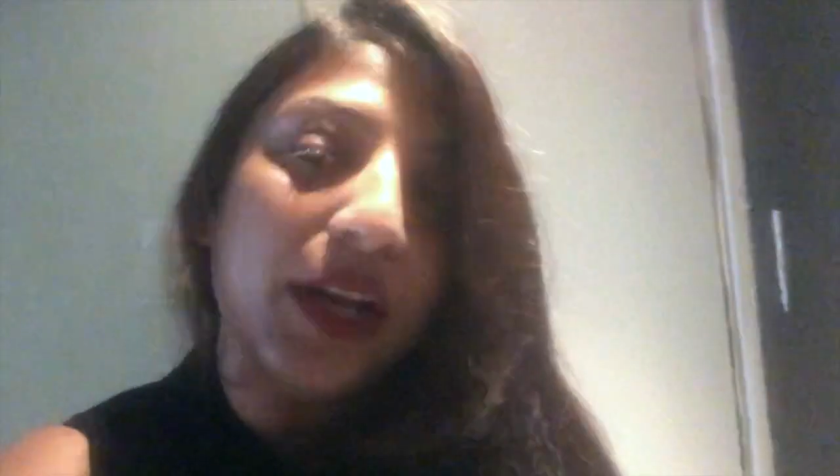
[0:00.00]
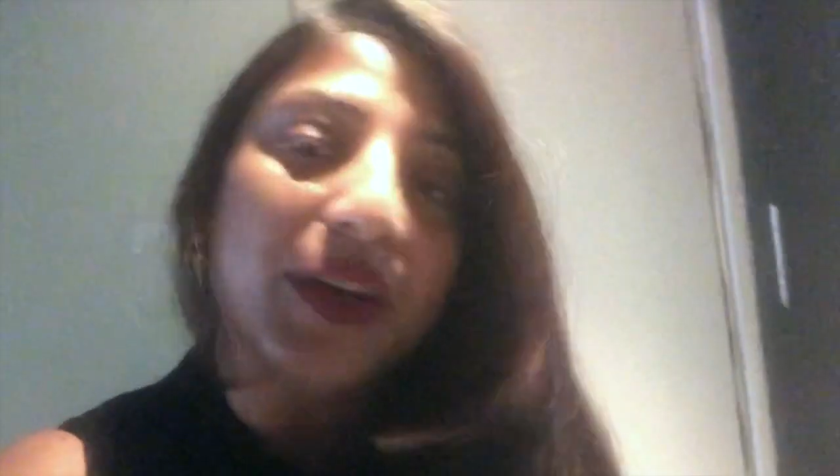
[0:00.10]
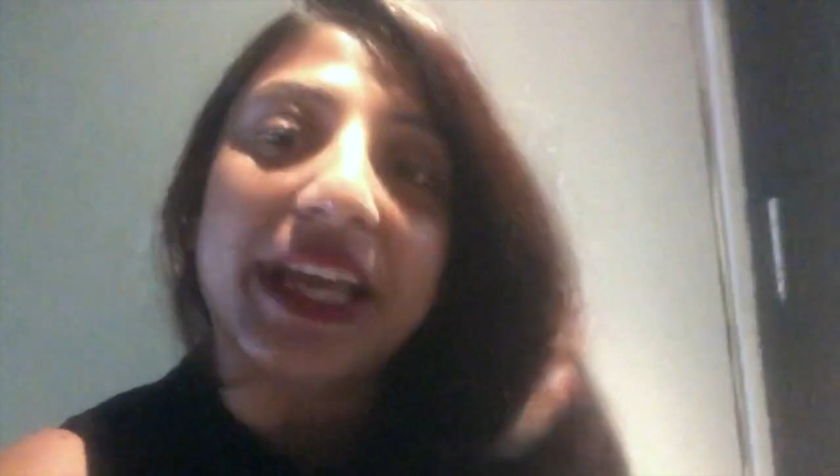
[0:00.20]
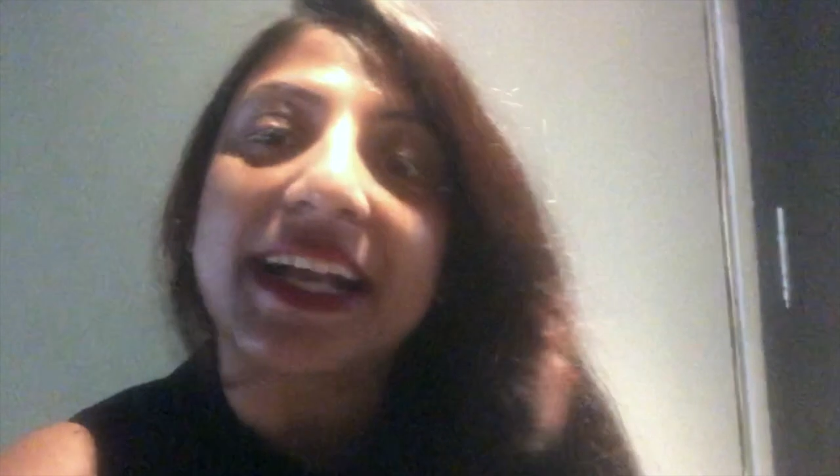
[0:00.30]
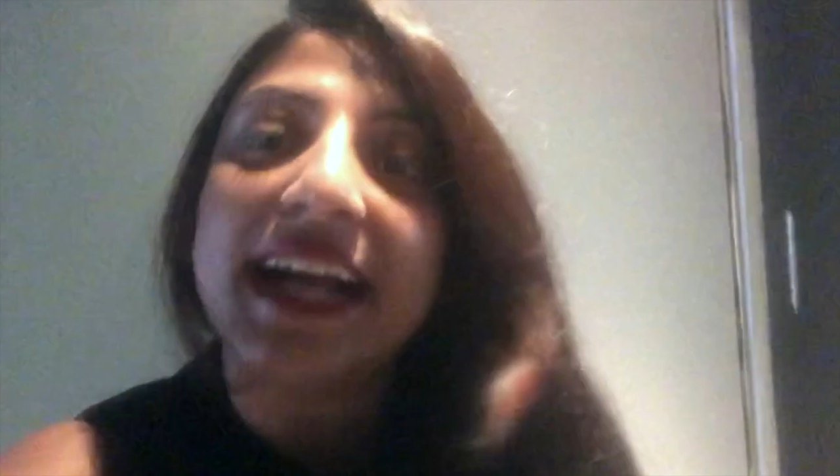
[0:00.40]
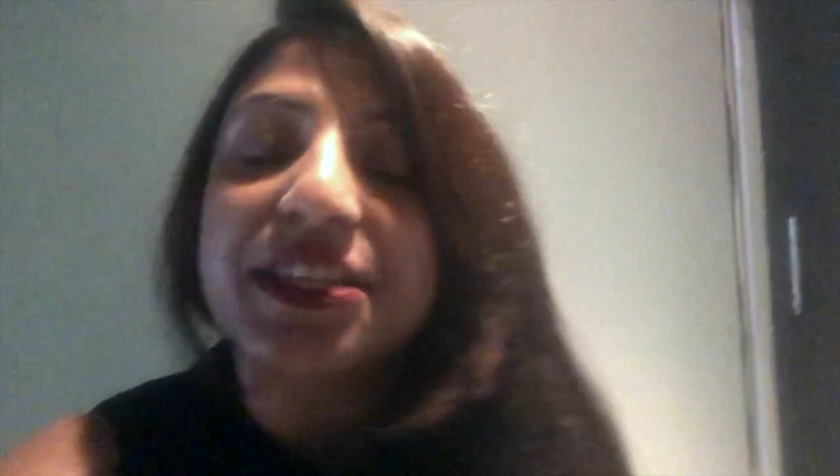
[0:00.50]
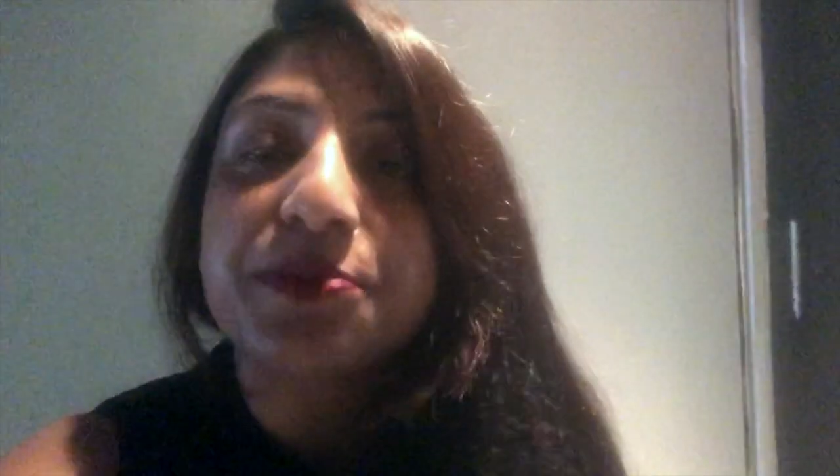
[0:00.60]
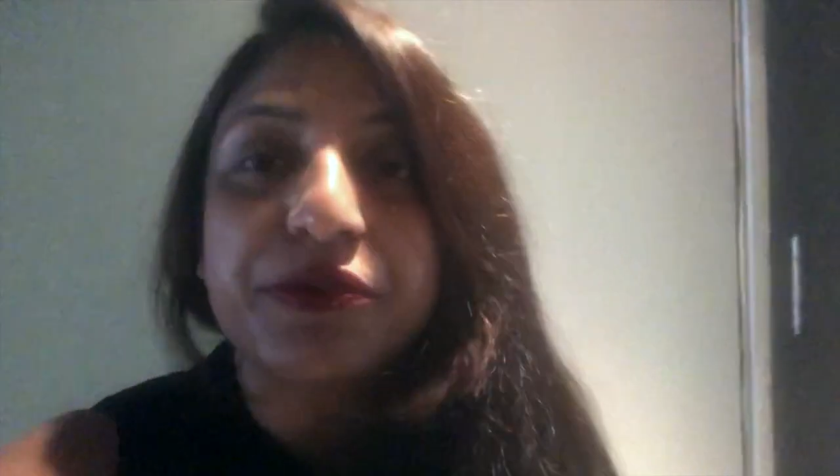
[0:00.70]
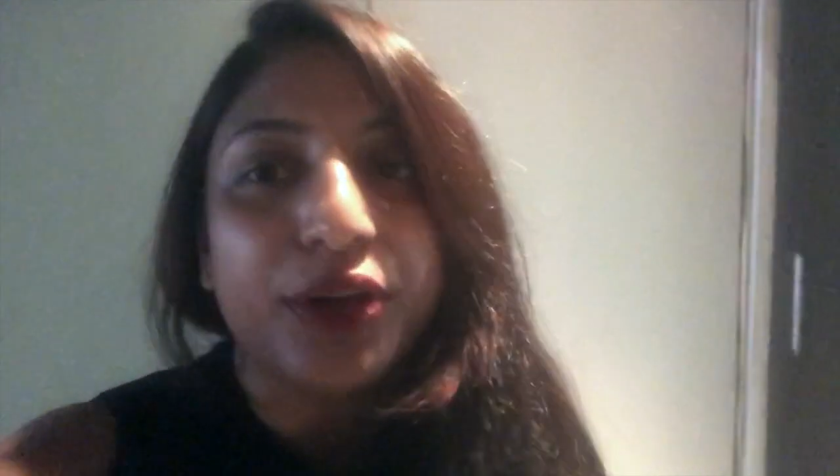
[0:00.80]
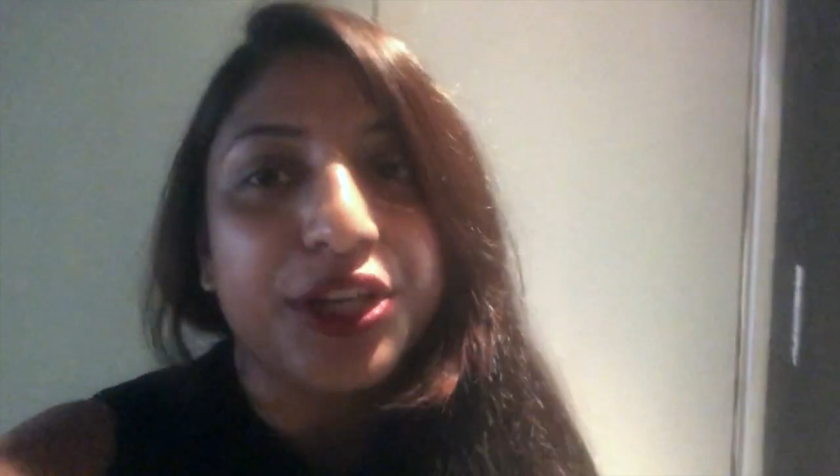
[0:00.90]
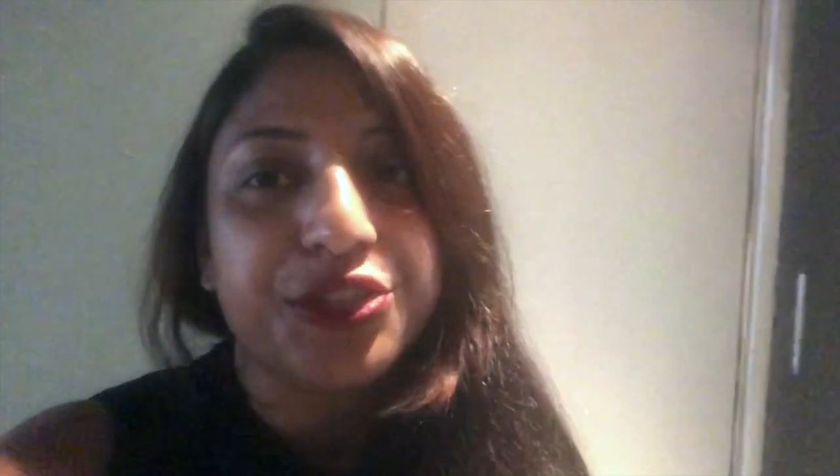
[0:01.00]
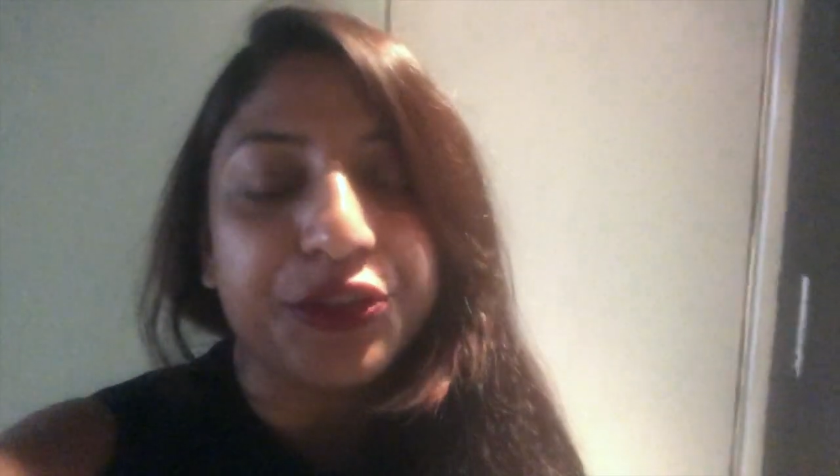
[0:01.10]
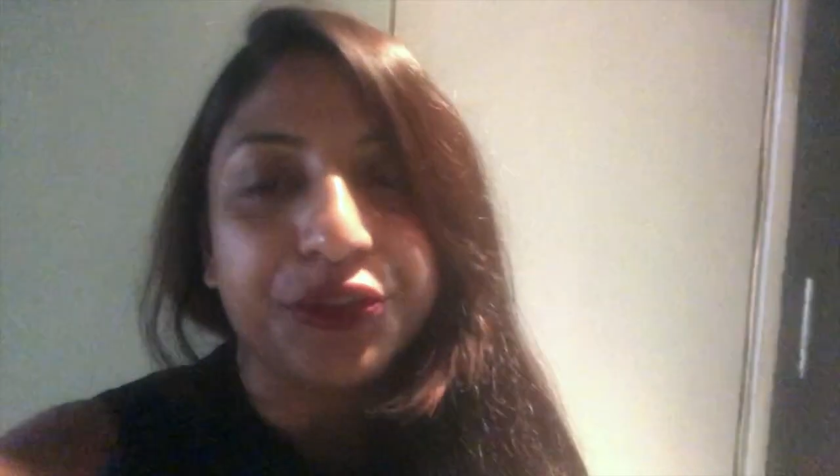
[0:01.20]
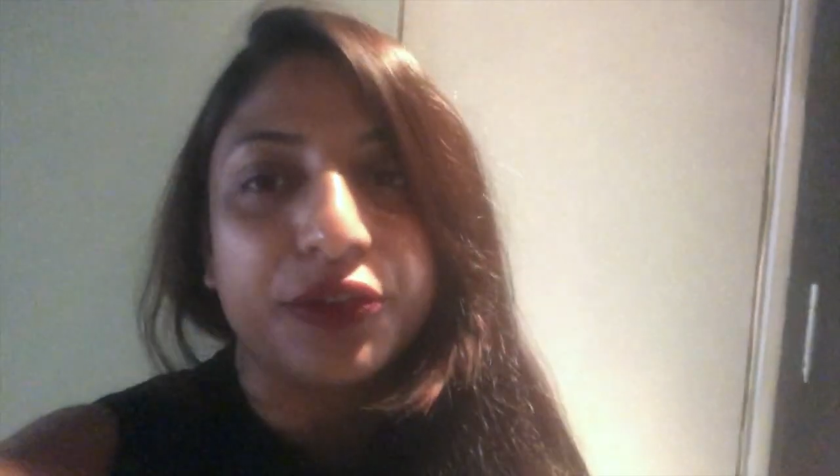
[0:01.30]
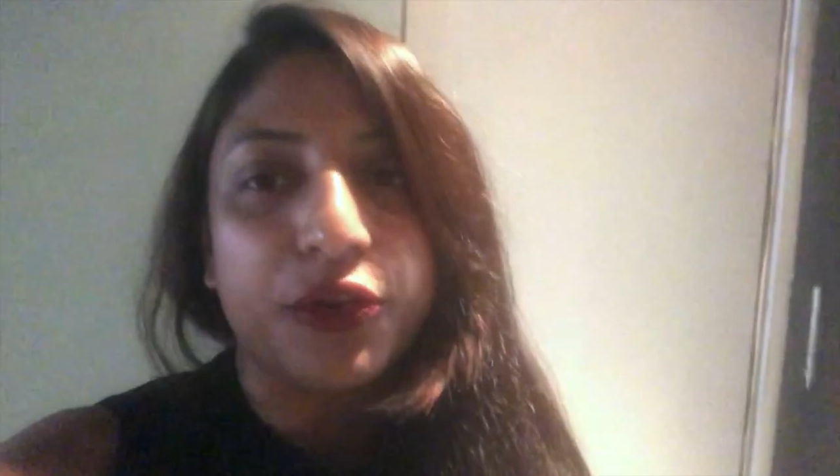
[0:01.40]
Okay guys, before I show
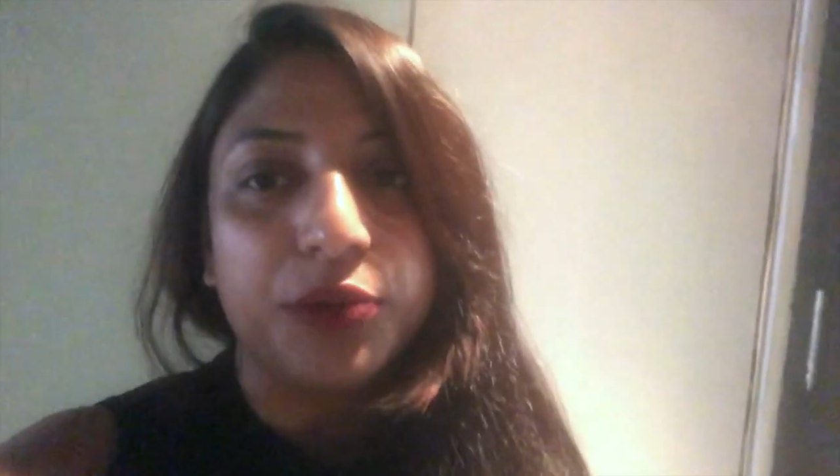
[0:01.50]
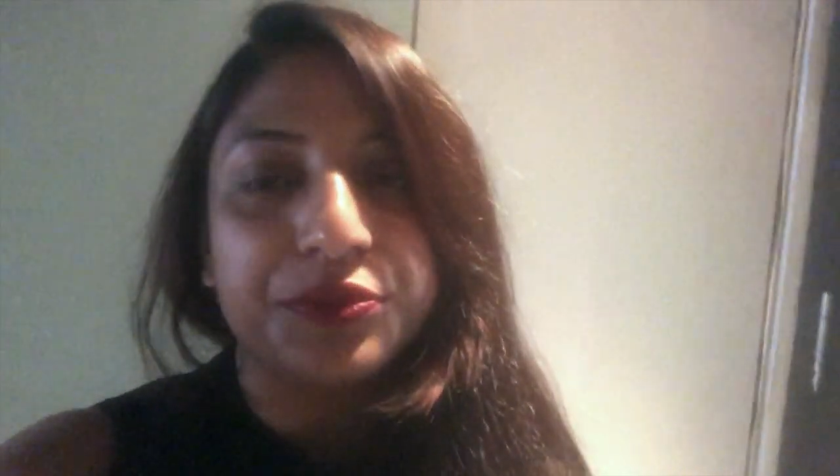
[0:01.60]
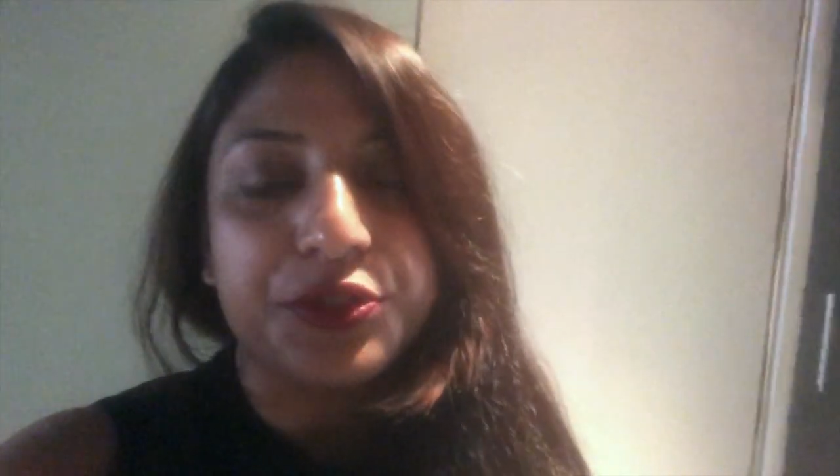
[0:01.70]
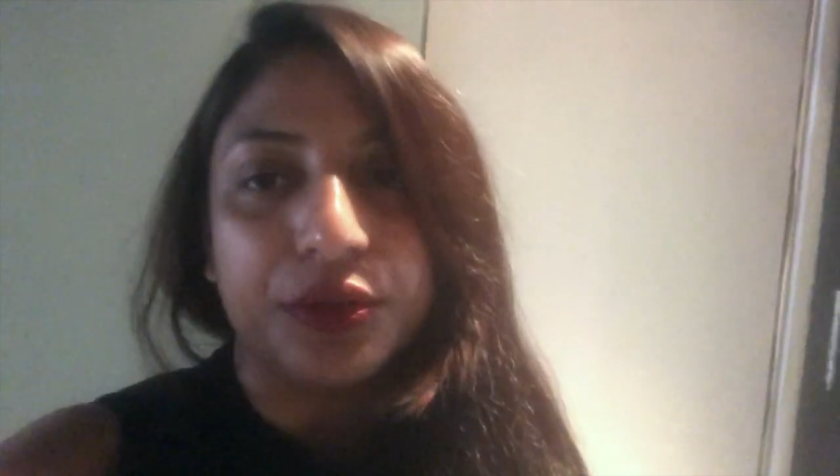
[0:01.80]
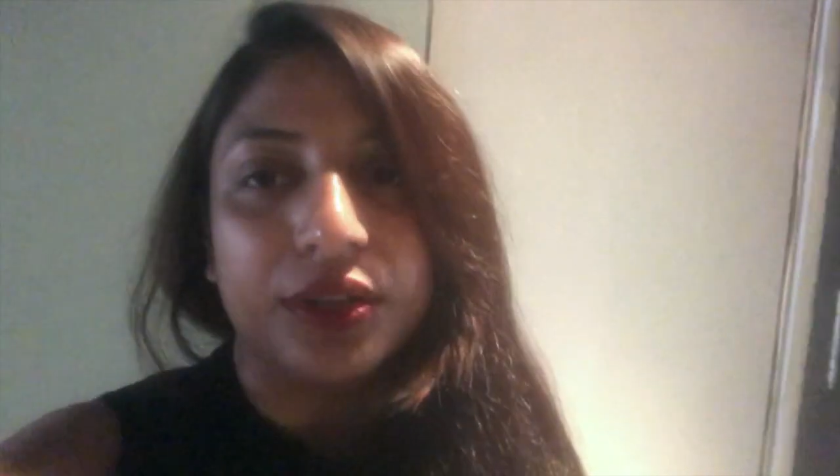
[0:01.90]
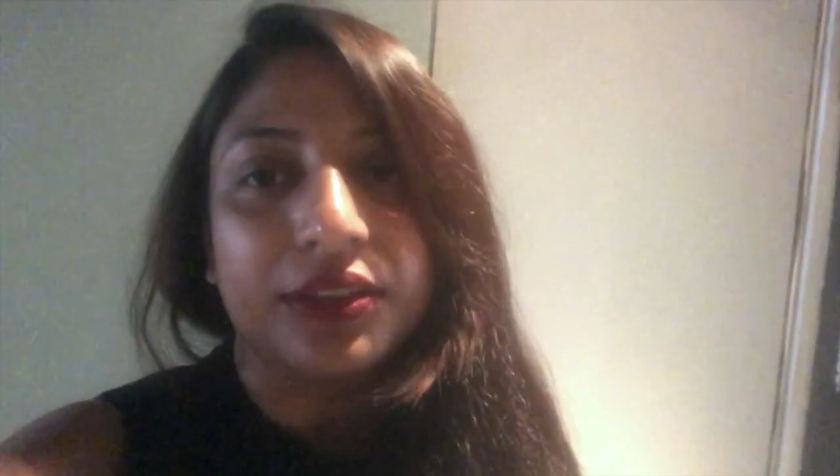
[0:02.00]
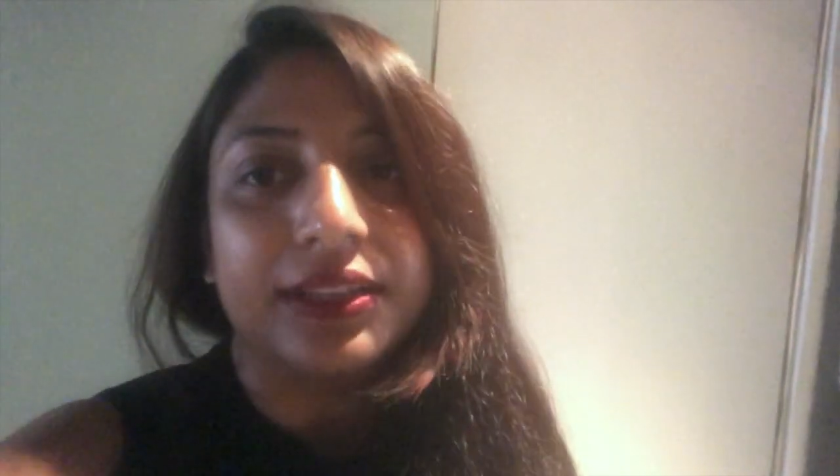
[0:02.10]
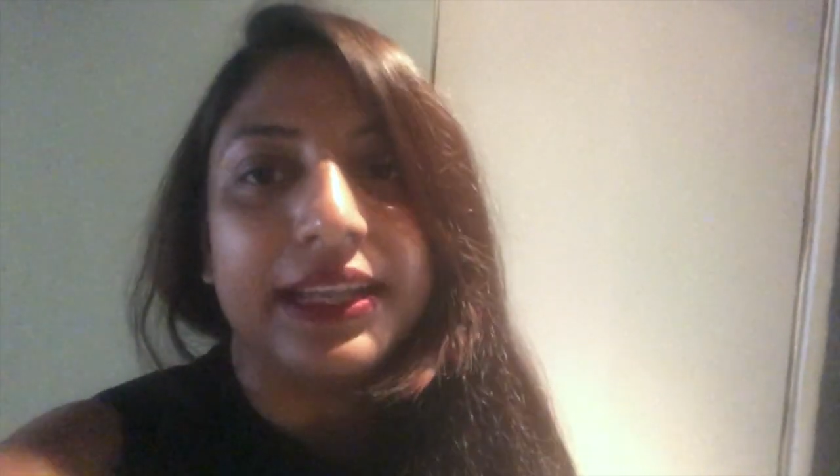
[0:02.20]
you the room tour,